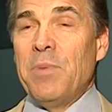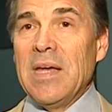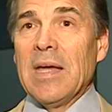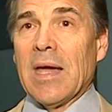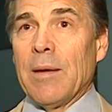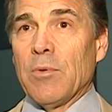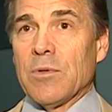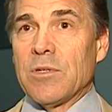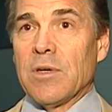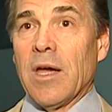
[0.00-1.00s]
Being
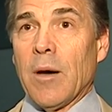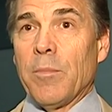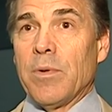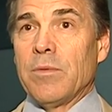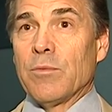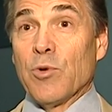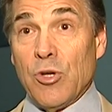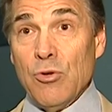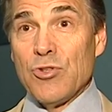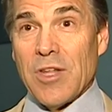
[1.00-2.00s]
able to help
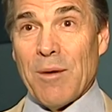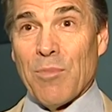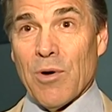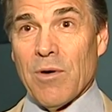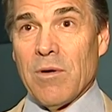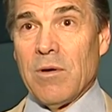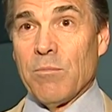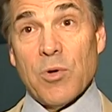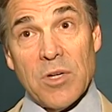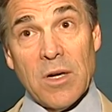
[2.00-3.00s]
reduce that burden,
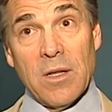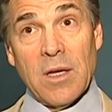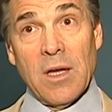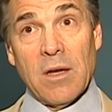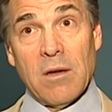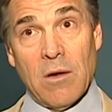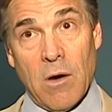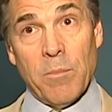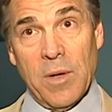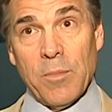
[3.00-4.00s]
particularly again
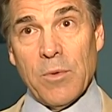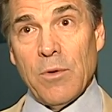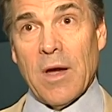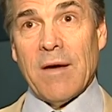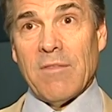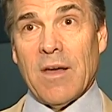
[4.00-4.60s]
on people who have